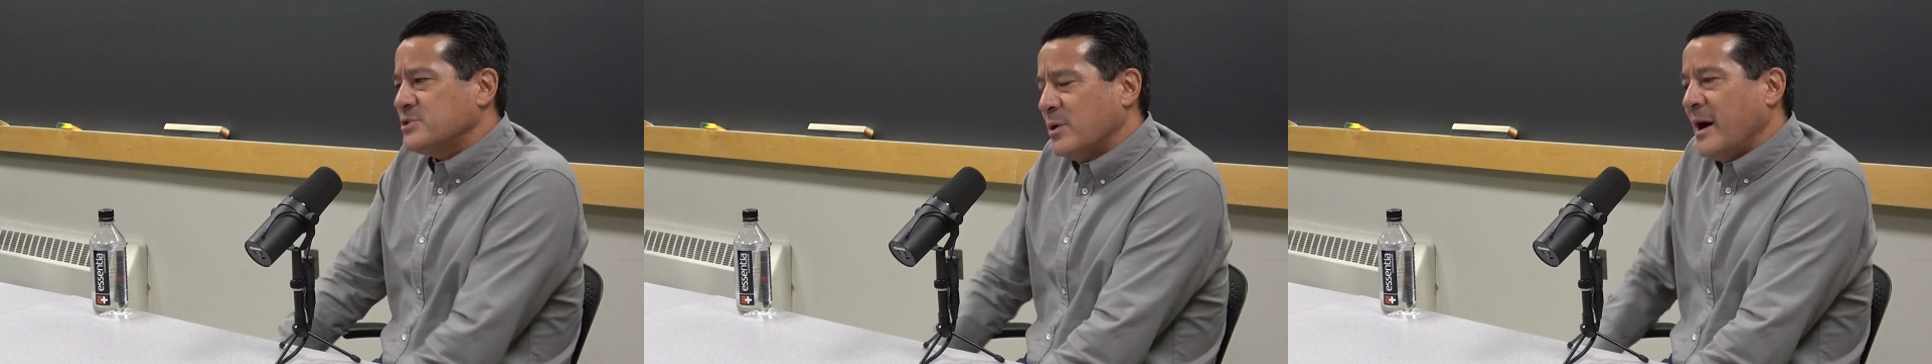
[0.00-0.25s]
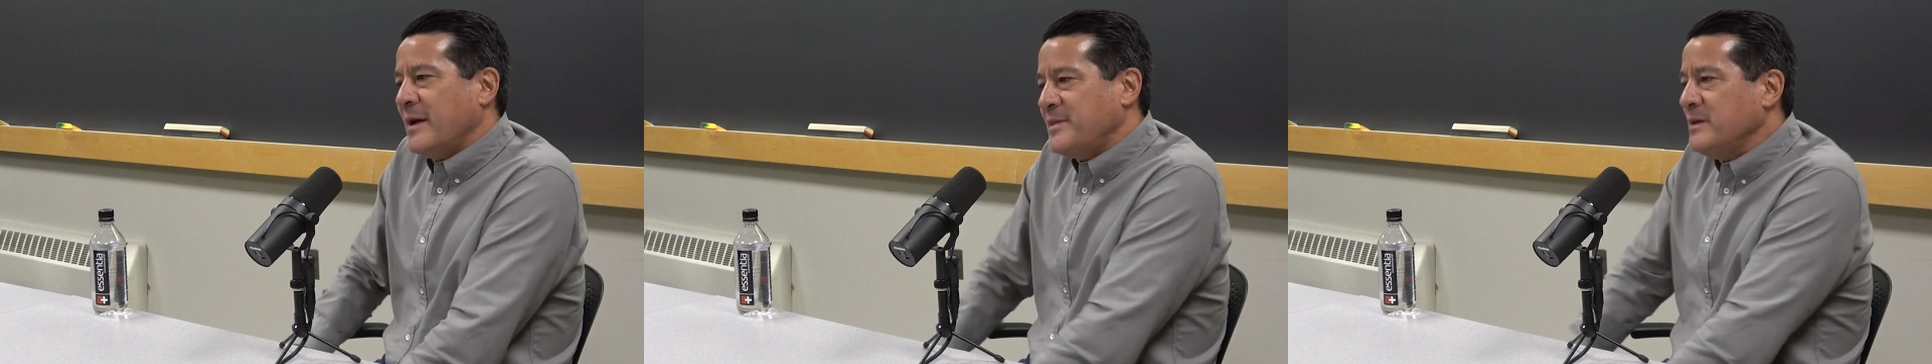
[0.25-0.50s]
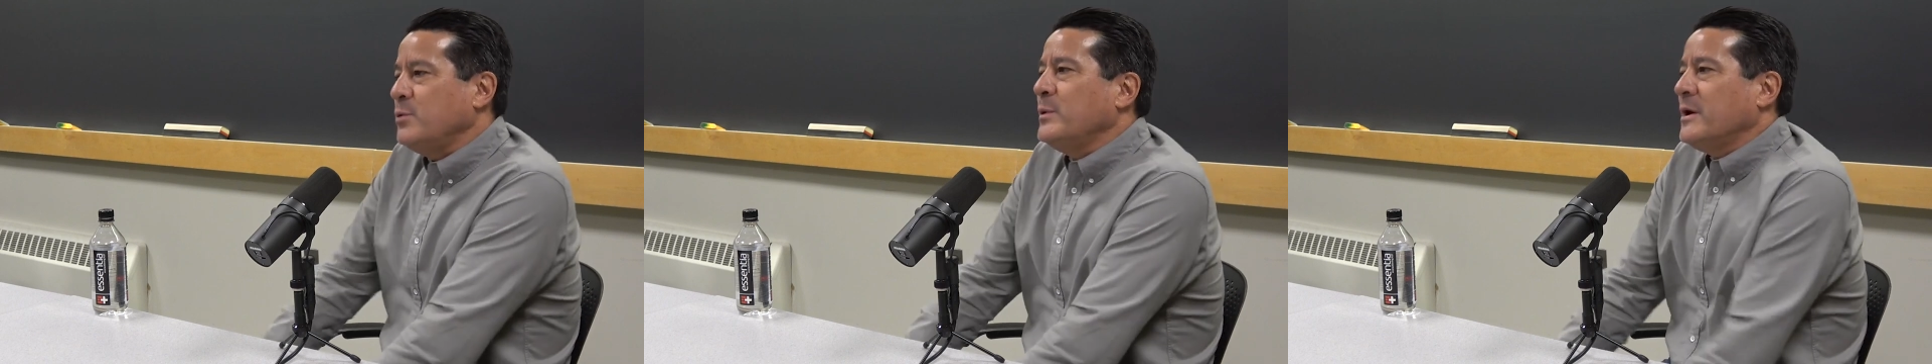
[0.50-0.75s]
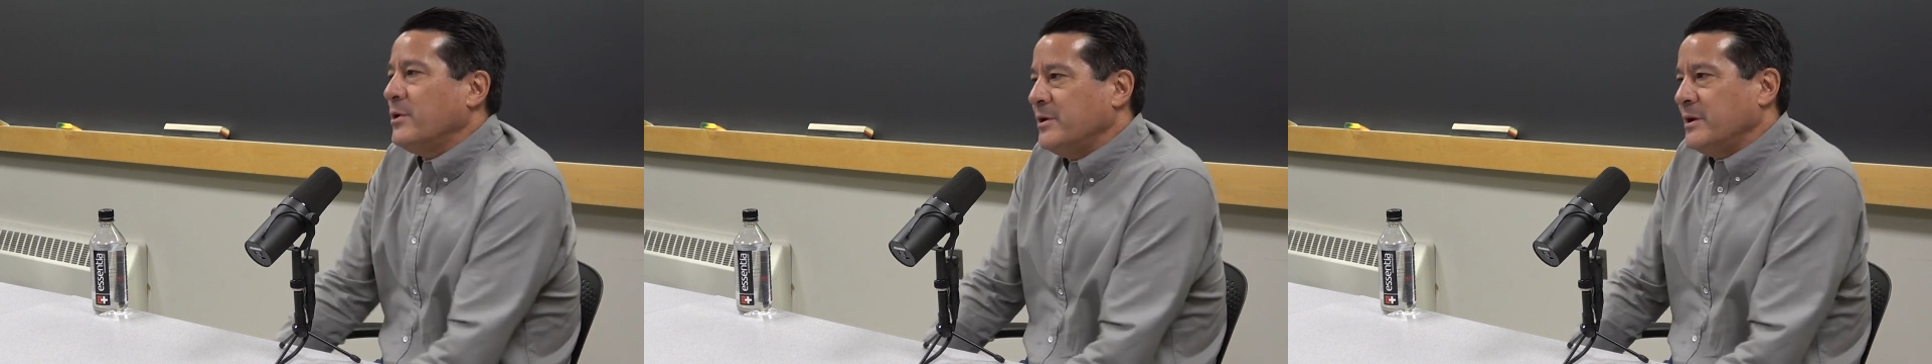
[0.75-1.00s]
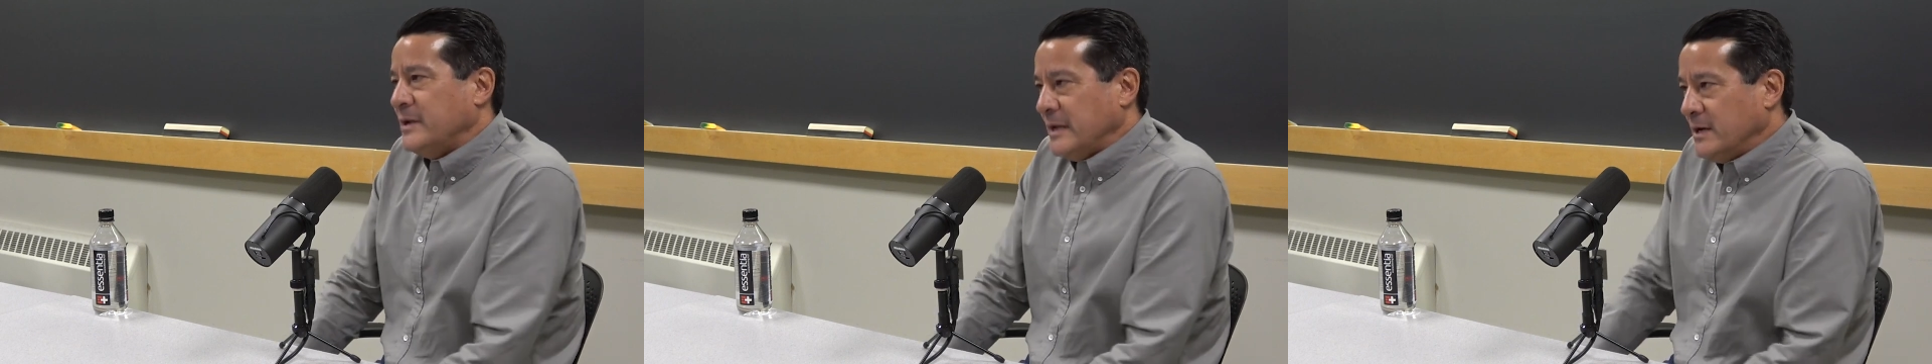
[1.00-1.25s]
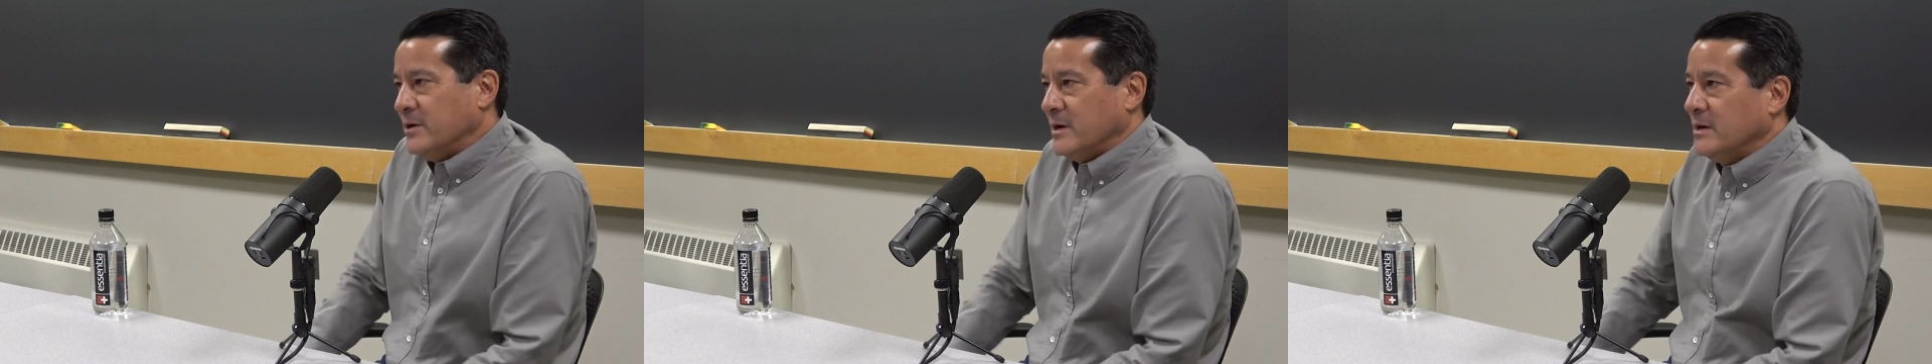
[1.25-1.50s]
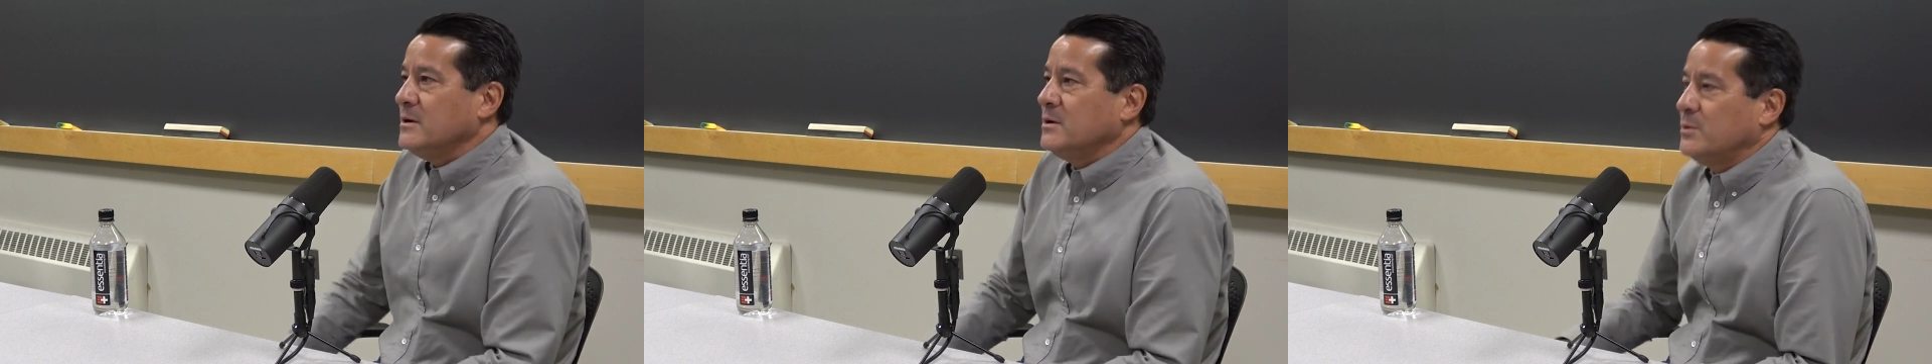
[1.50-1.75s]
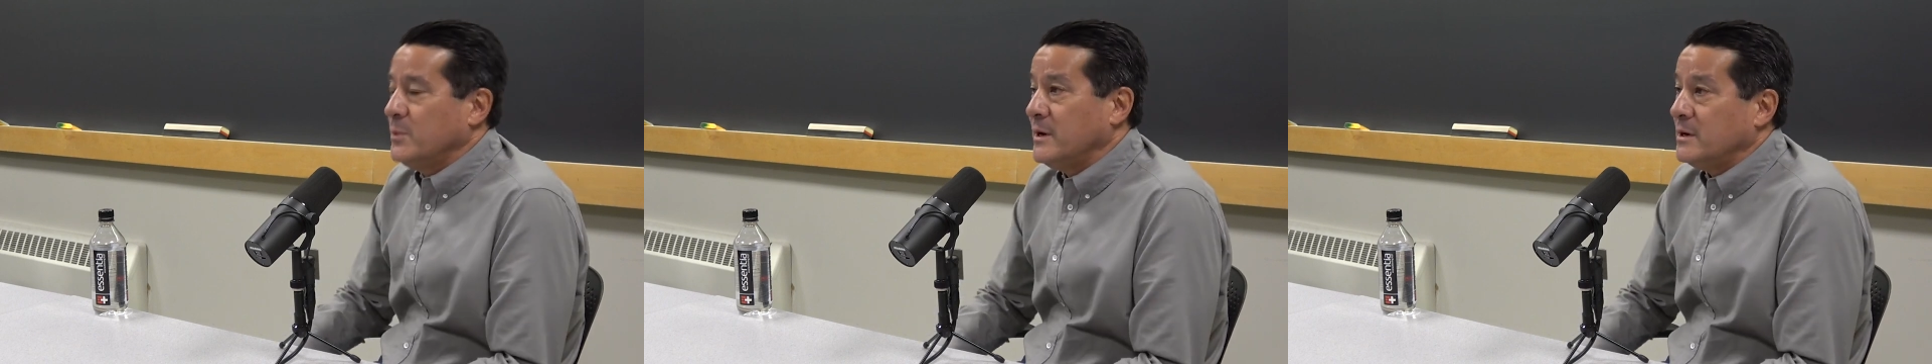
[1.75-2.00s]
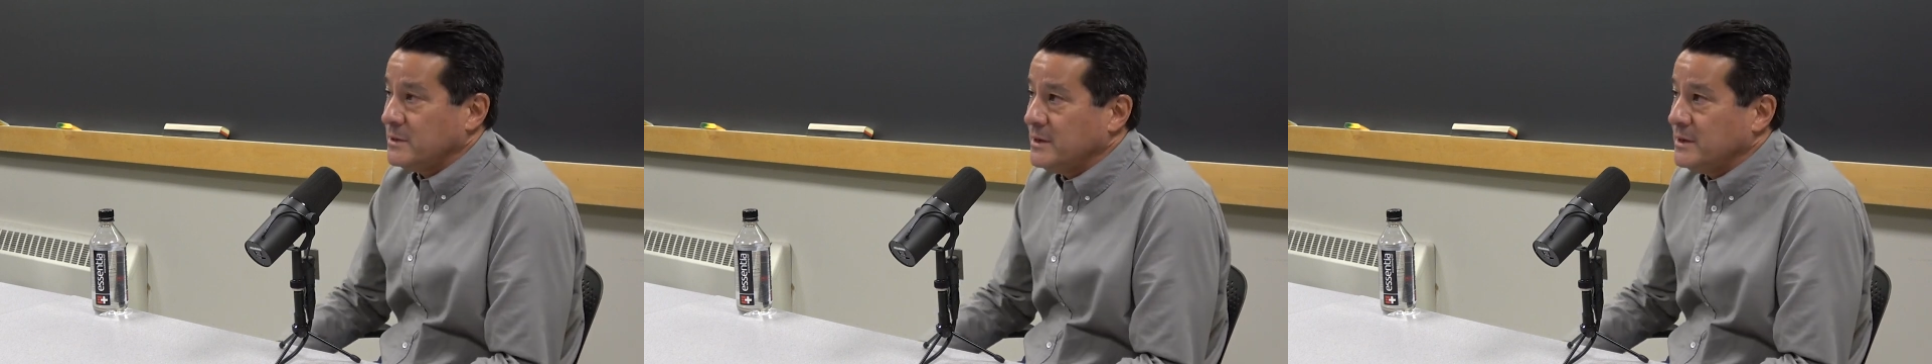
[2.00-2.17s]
So I think we are in an era where,